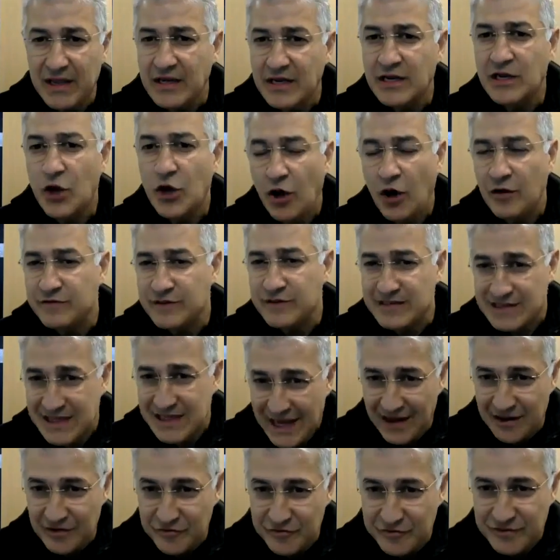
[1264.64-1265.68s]
in and of
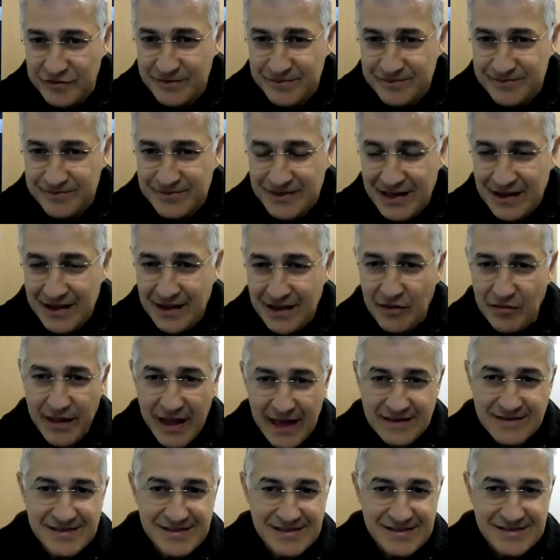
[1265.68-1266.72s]
itself,
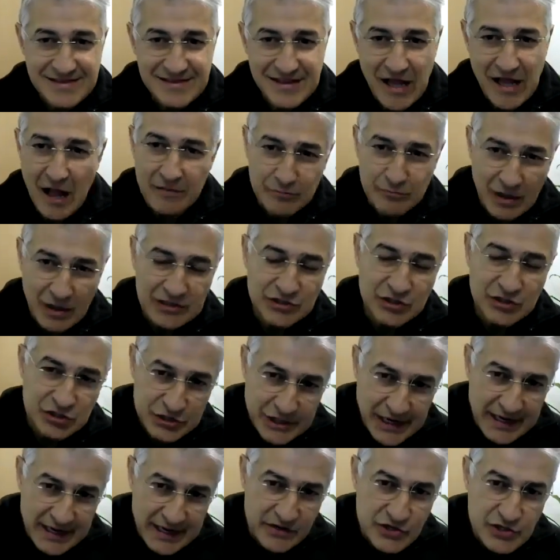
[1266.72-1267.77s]
that's not much
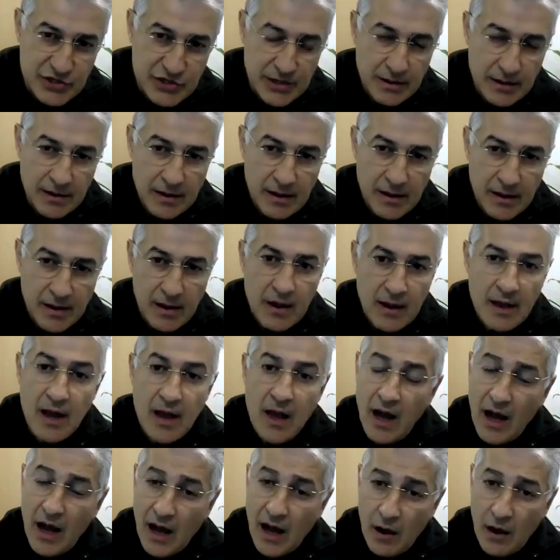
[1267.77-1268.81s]
change.
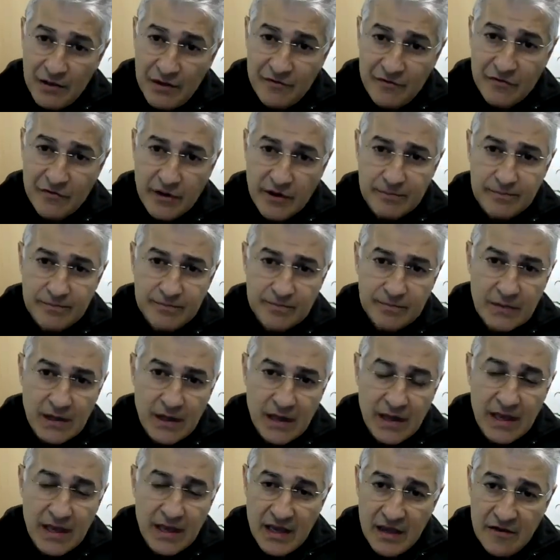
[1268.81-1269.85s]
However,
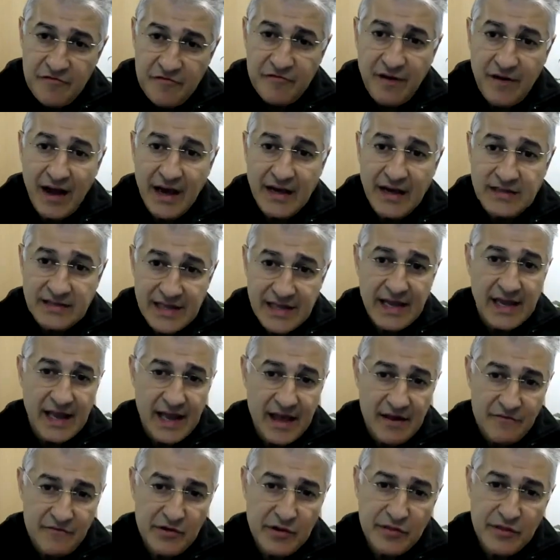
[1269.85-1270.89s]
if I
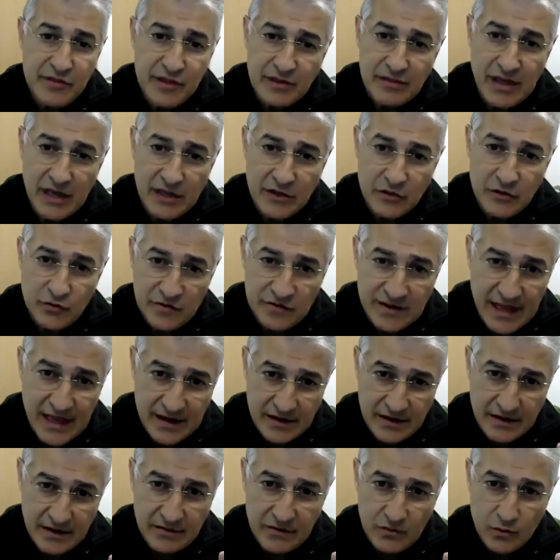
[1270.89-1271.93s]
take everything that you
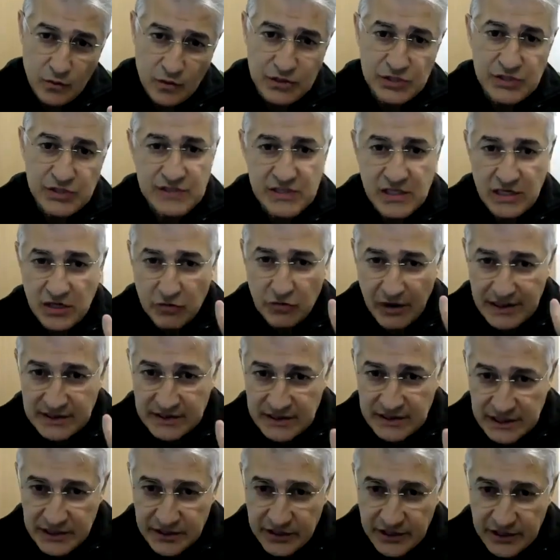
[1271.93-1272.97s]
stated, which is the
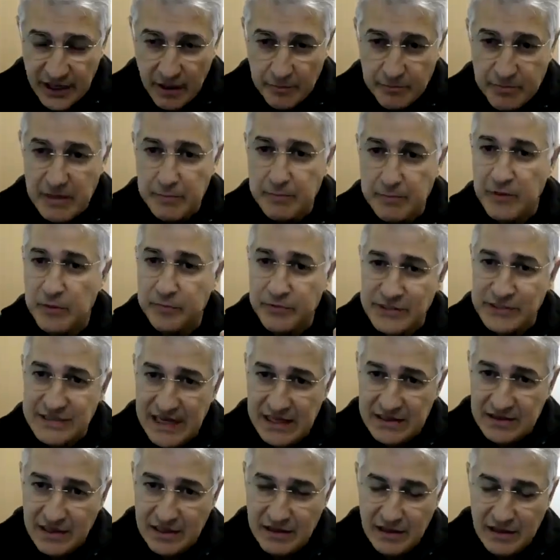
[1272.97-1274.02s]
criteria, people
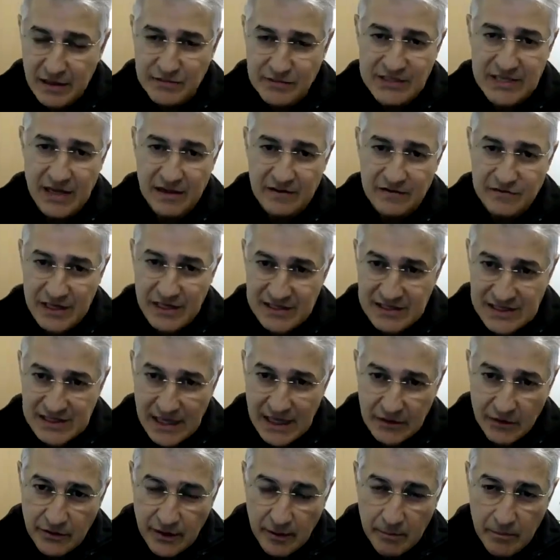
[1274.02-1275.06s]
presenting themselves,
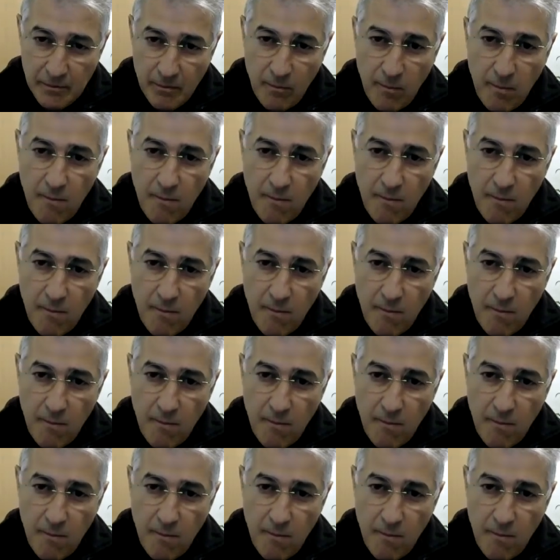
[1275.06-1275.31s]
etc.,